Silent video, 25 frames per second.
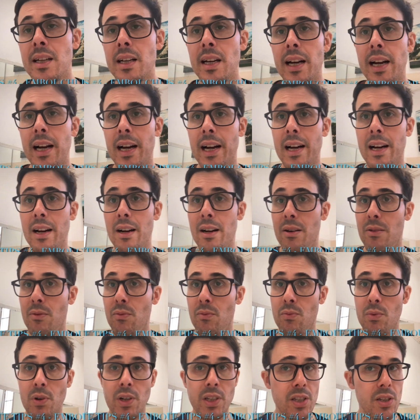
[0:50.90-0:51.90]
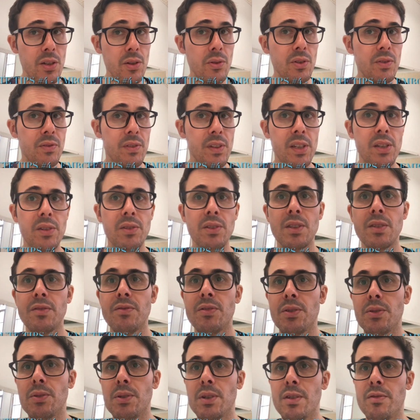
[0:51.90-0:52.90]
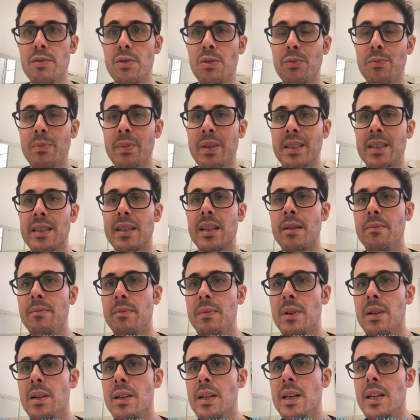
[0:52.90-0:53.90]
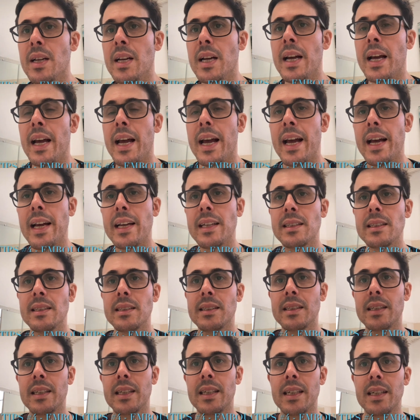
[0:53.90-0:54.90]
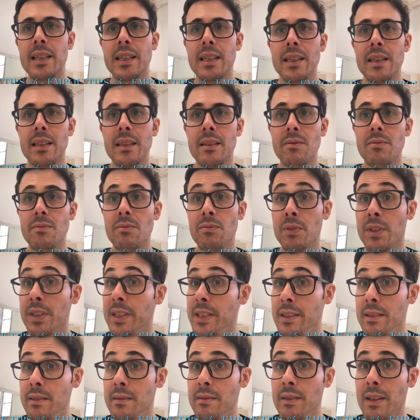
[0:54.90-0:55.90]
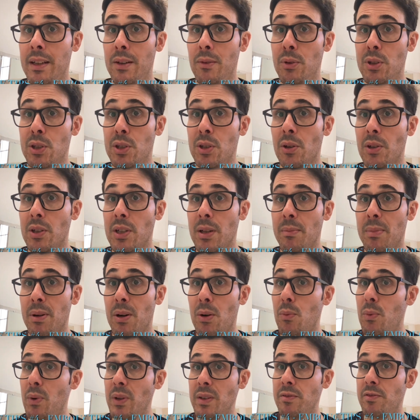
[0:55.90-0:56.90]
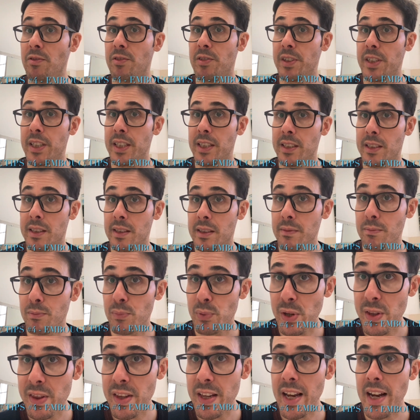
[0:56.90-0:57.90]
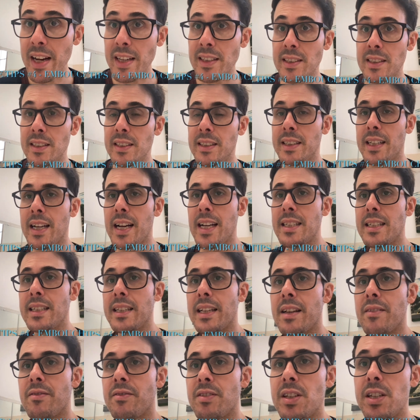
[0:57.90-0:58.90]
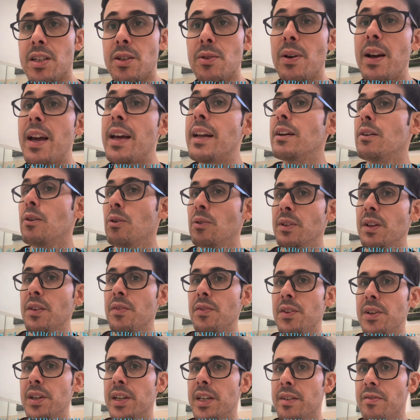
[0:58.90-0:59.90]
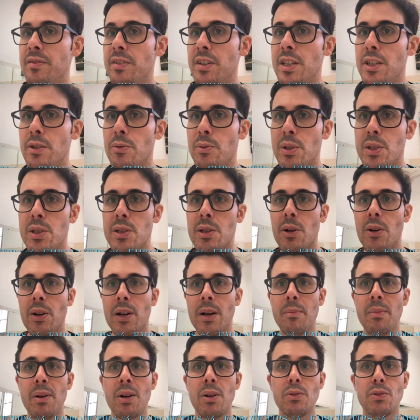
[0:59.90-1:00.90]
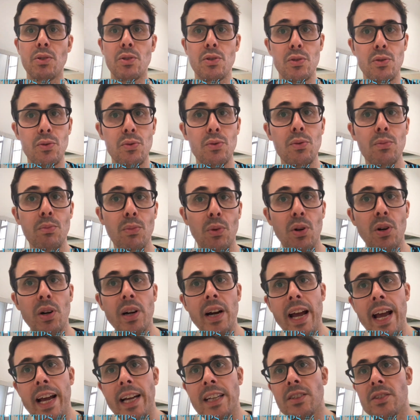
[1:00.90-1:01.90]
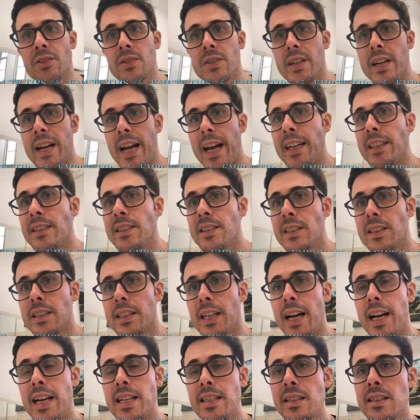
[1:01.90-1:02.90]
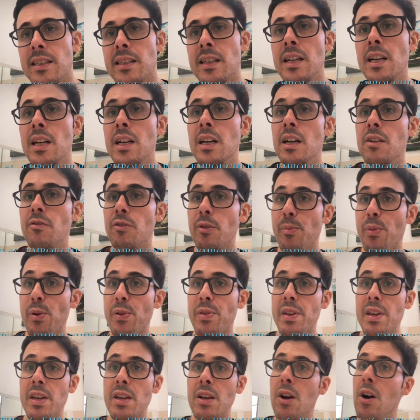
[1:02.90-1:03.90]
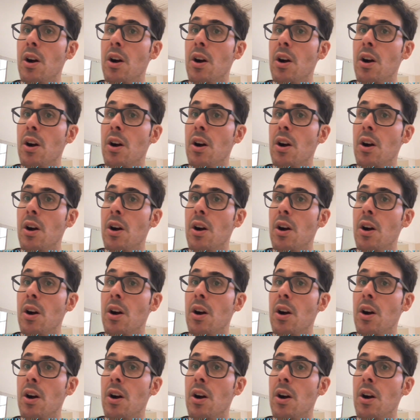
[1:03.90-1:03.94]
Watch those videos if you missed them. And we talked about one first breathing exercise in that video, and on the third video we talk about 2 more extra exercises for breathing,